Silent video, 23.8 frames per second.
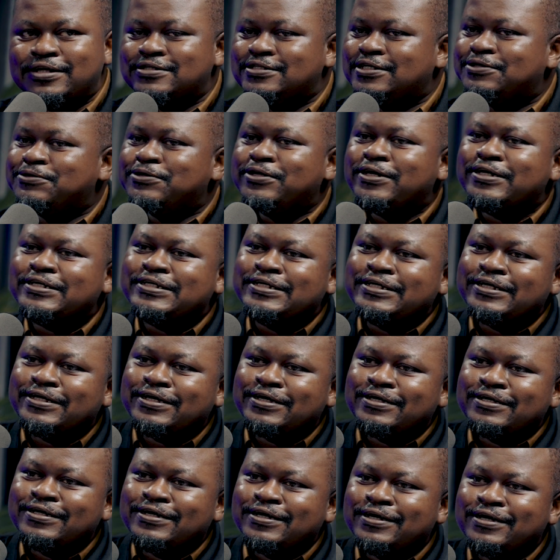Tarela
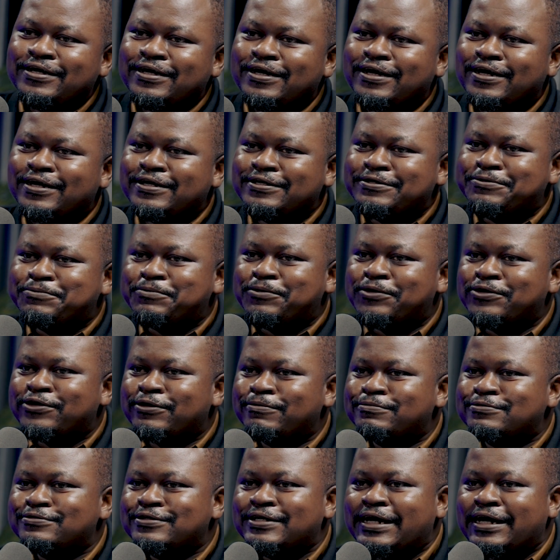Kia, hi,
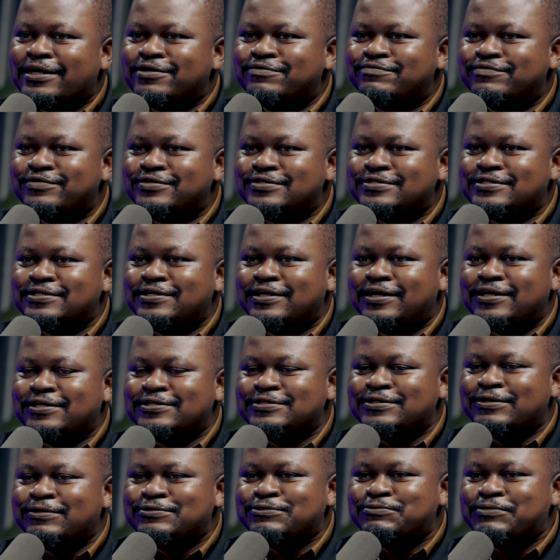welcome to Canvas, the
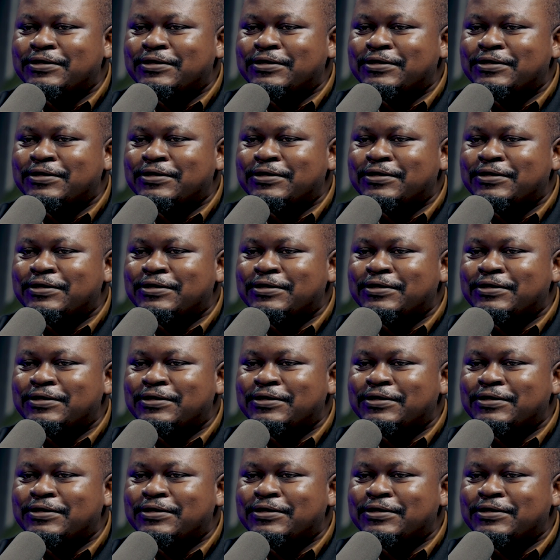Niger-Delta